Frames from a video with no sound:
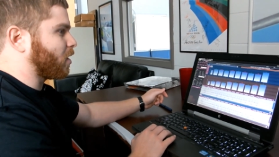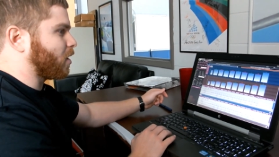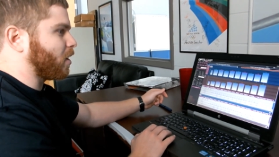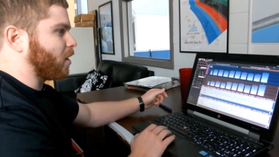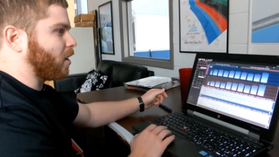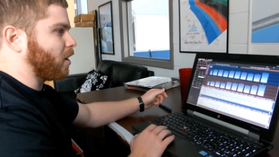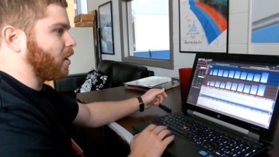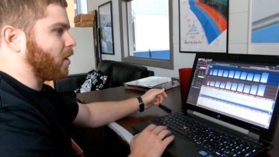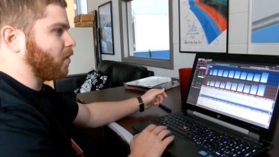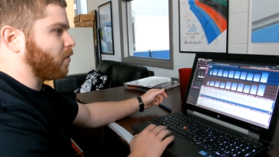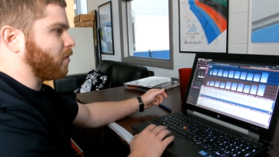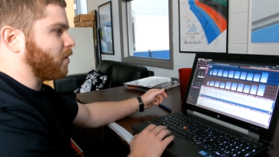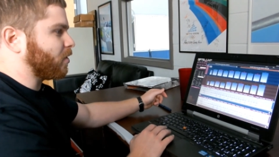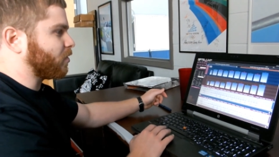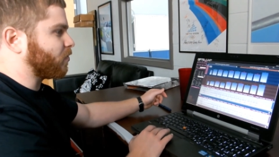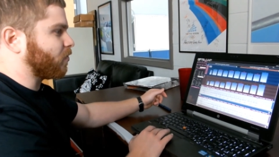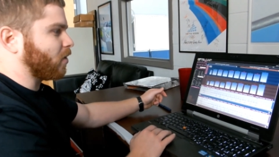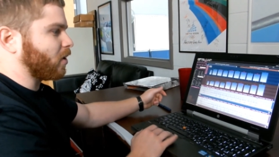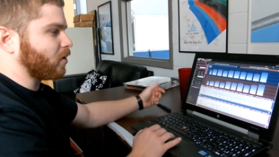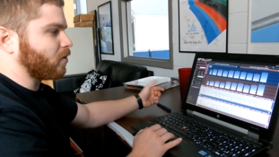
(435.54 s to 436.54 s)
Um, and
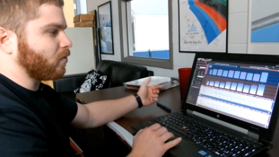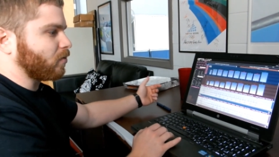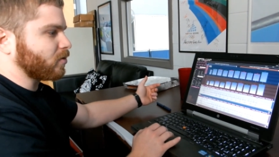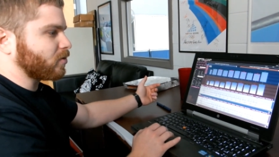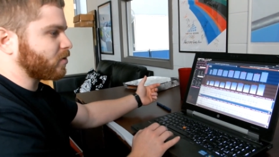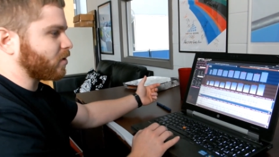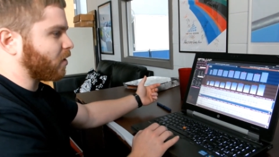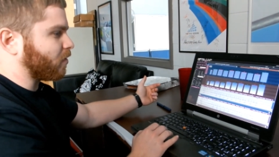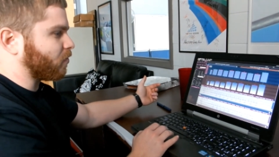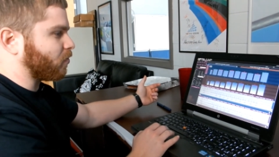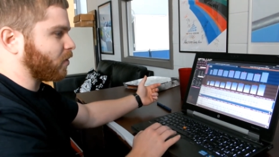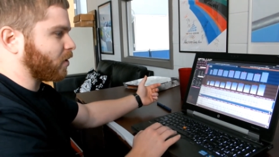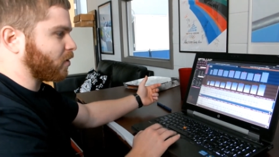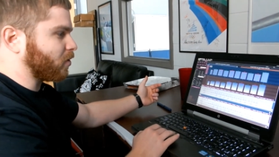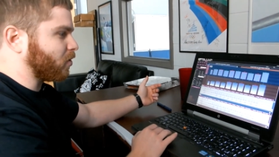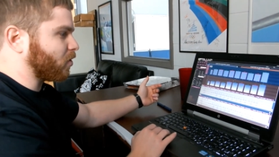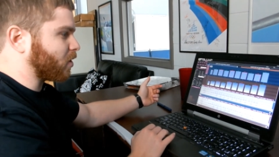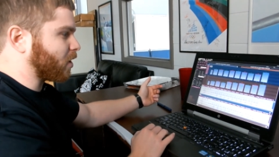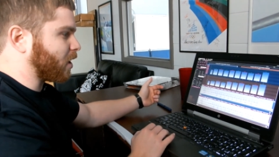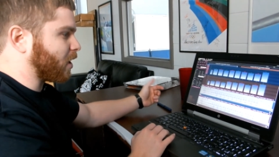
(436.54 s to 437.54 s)
it's very cool stuff. We
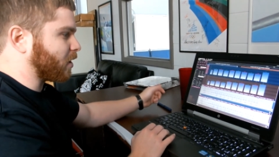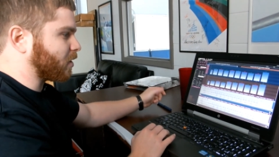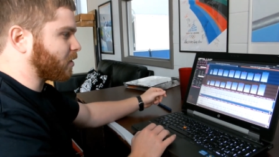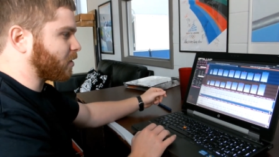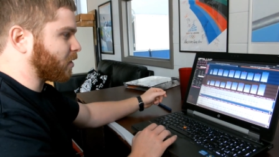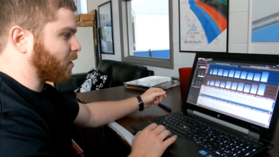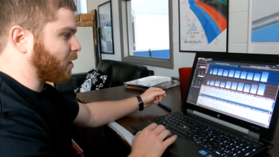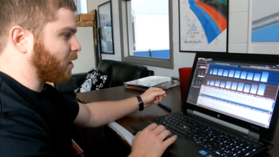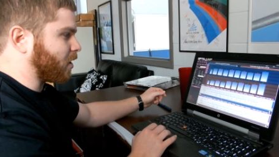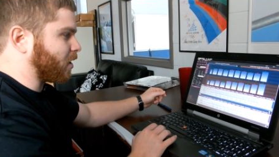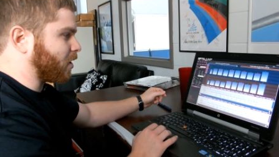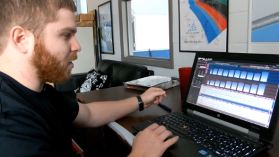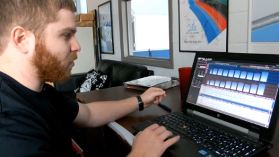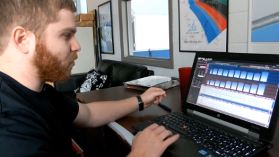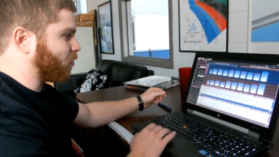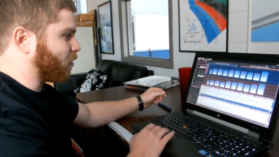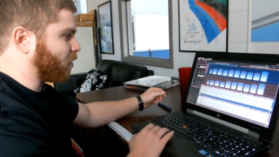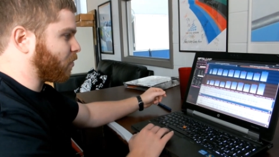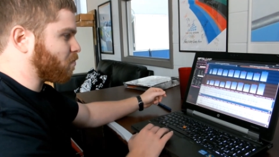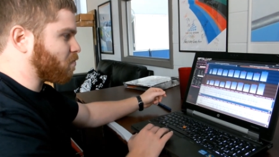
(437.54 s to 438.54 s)
can look at, uh,
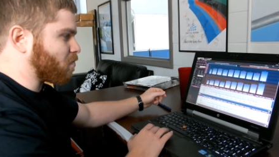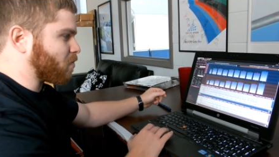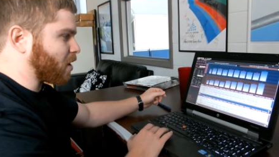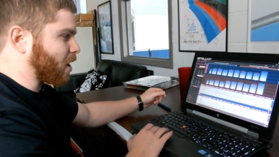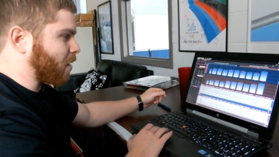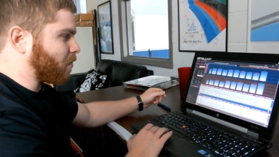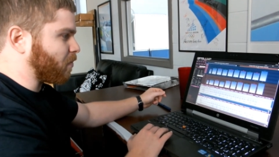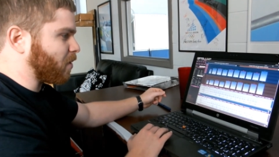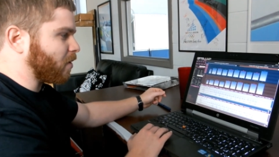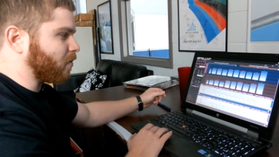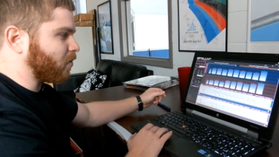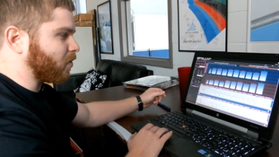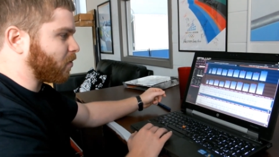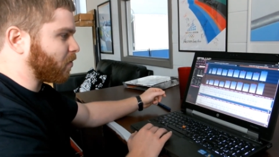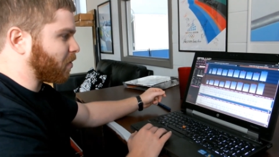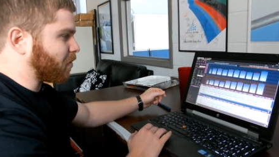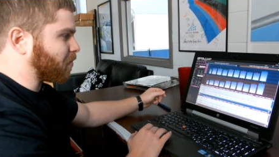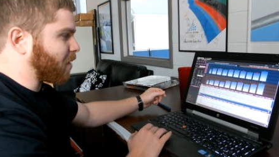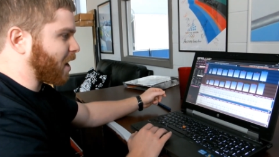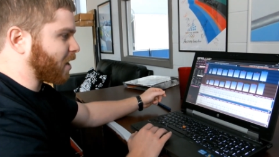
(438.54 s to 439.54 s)
we got minimum
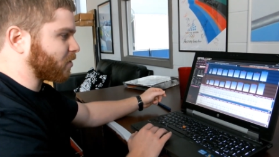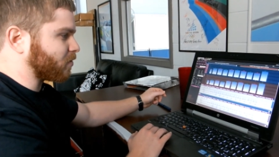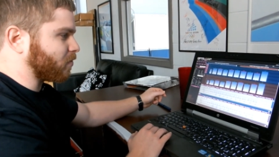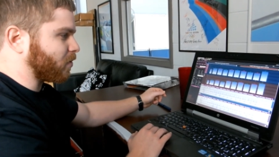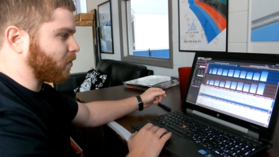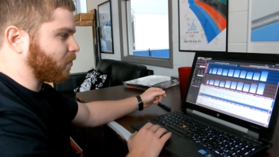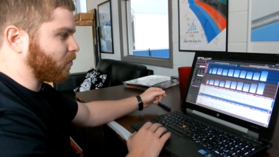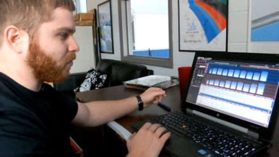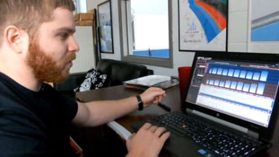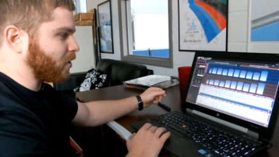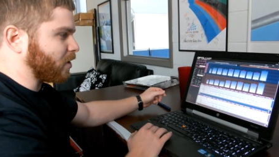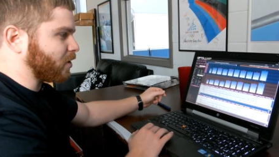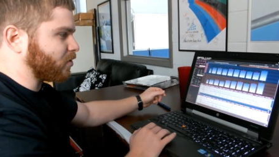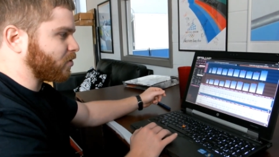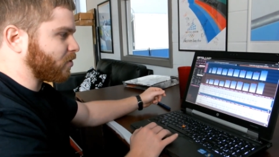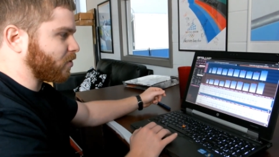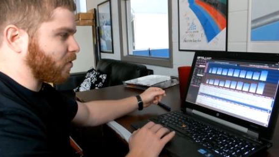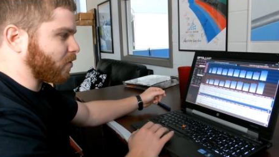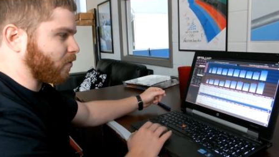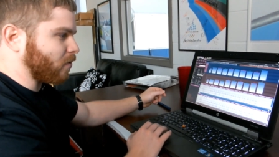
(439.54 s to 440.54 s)
and maximum for
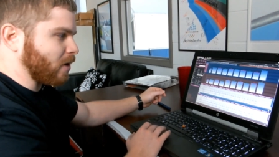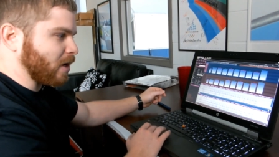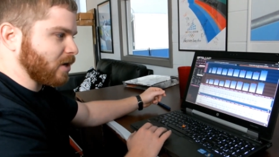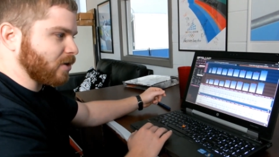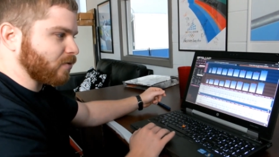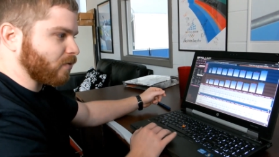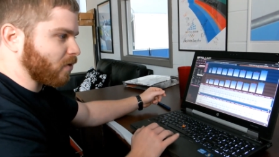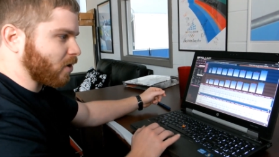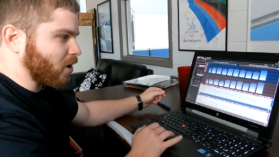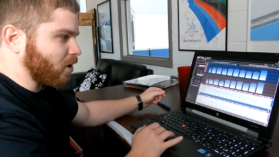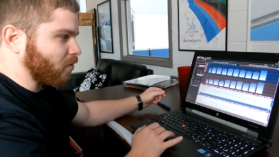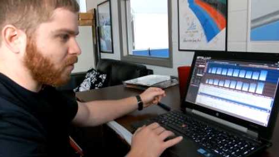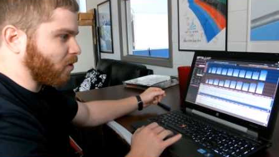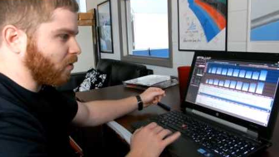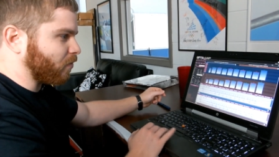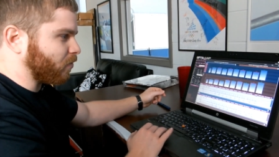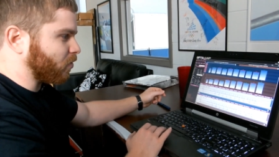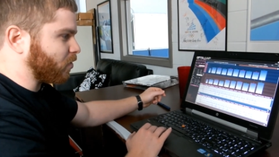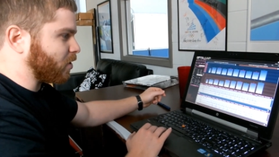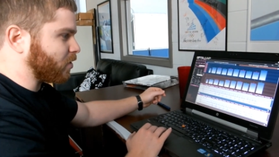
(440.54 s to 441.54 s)
each, each
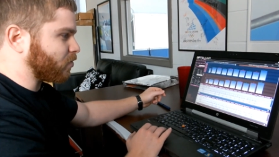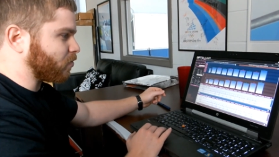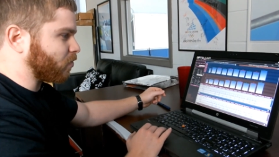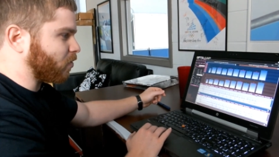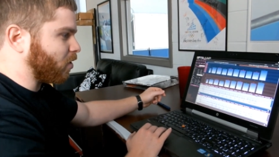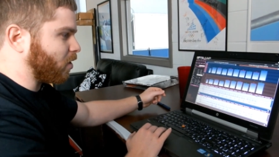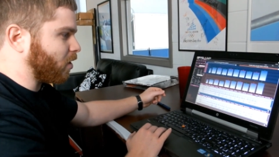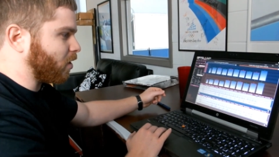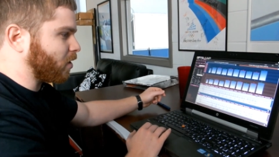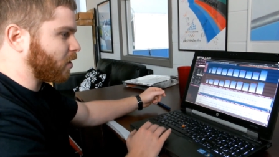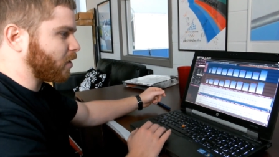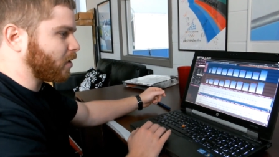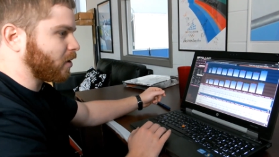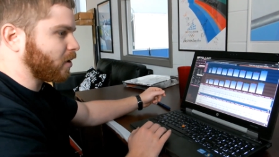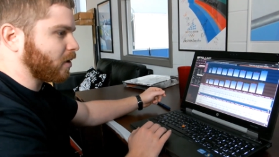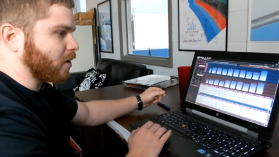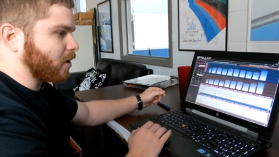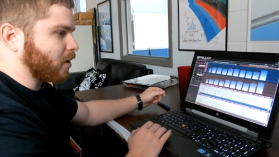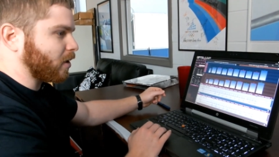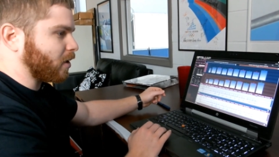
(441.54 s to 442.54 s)
variable for each run.
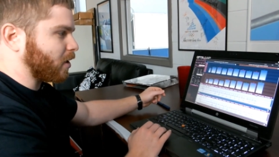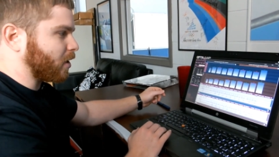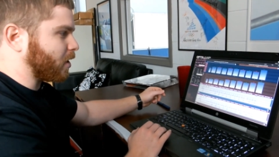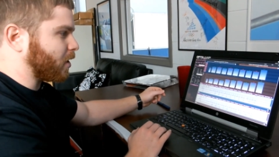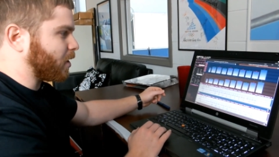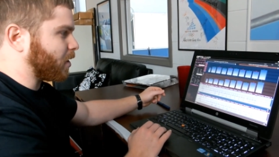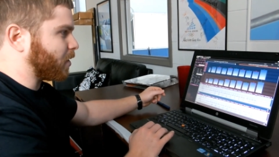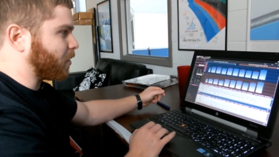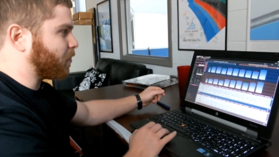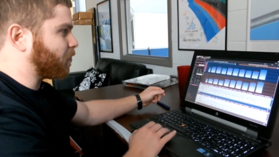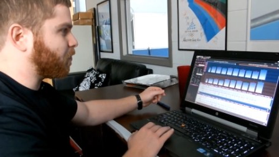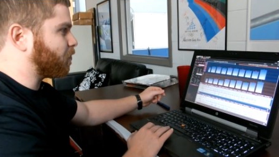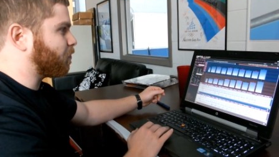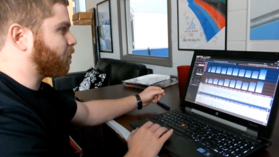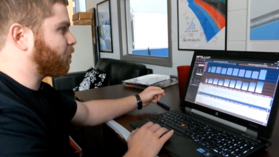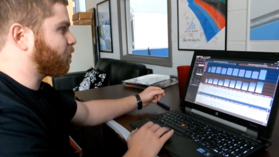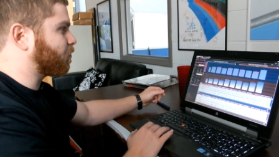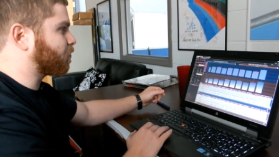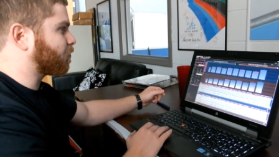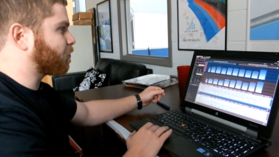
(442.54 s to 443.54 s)
Um,
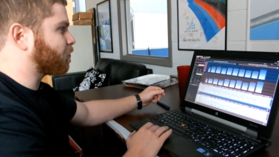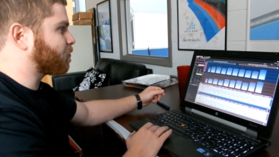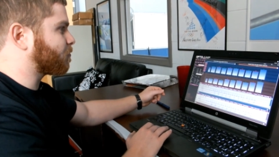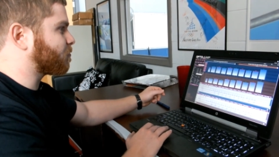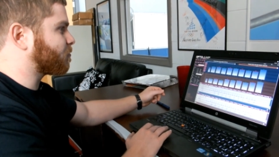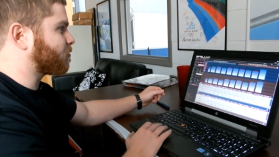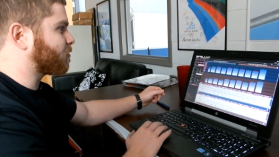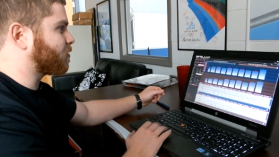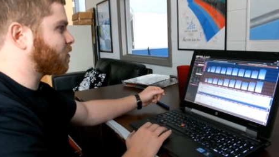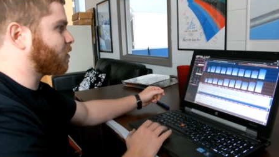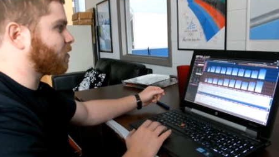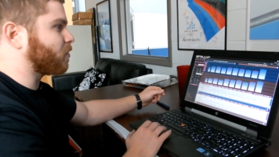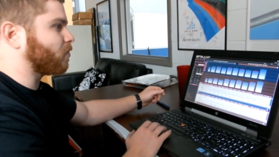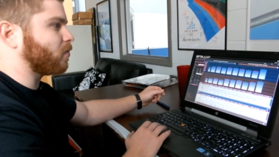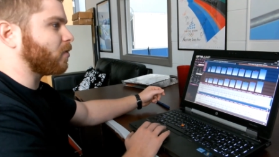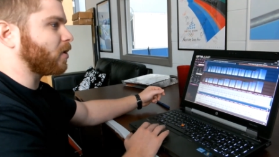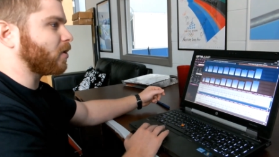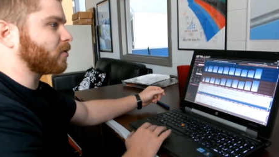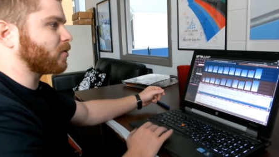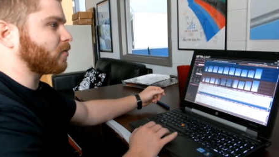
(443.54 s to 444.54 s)

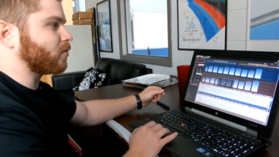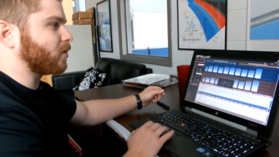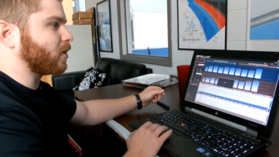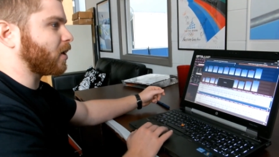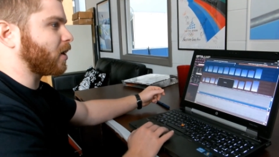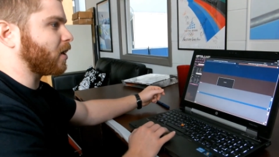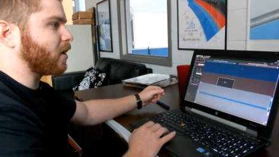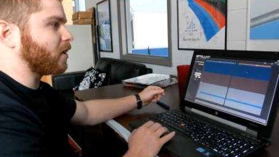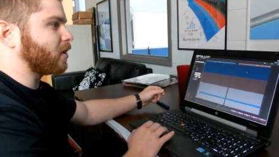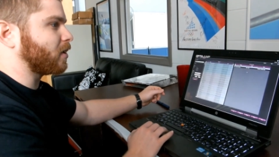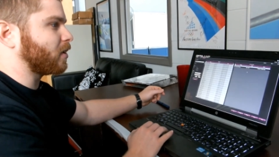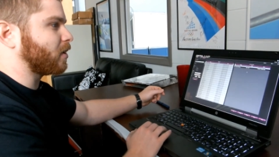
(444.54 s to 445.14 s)
what else we got?